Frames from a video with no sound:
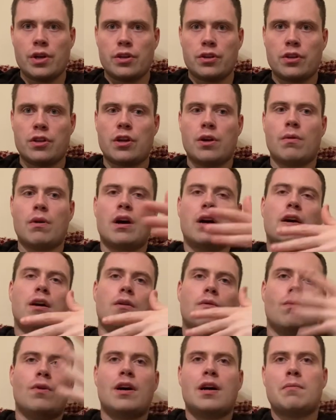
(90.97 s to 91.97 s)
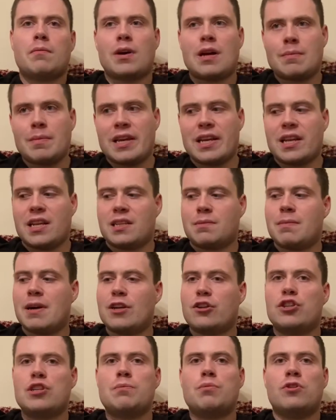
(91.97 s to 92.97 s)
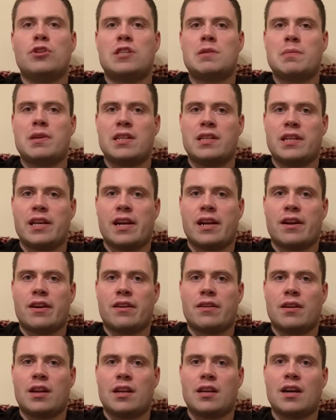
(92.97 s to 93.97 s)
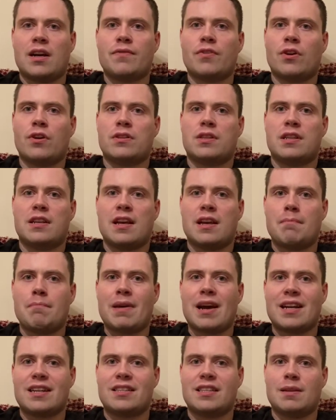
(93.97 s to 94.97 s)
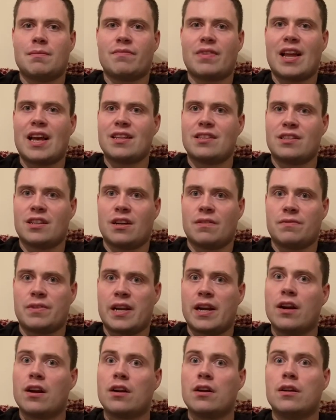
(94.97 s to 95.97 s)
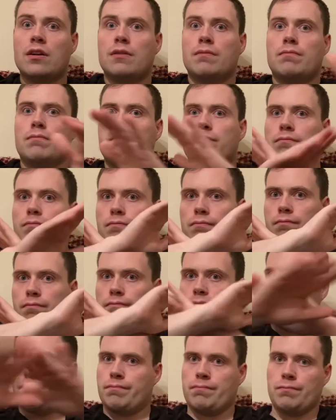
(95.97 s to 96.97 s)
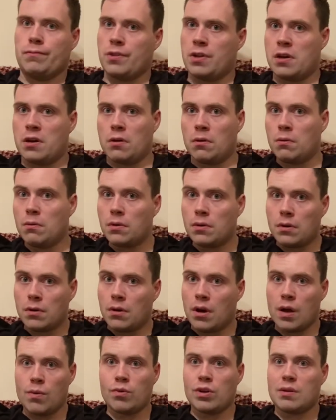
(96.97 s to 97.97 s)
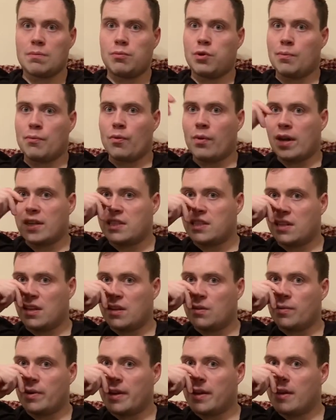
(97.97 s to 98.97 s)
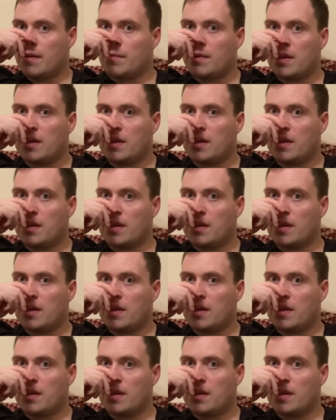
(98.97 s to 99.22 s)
You know, what I mean is, imagine he puts him in there. Like, I've heard the name Maxim Vlasov there. No, I wouldn't put Buatsi in with him.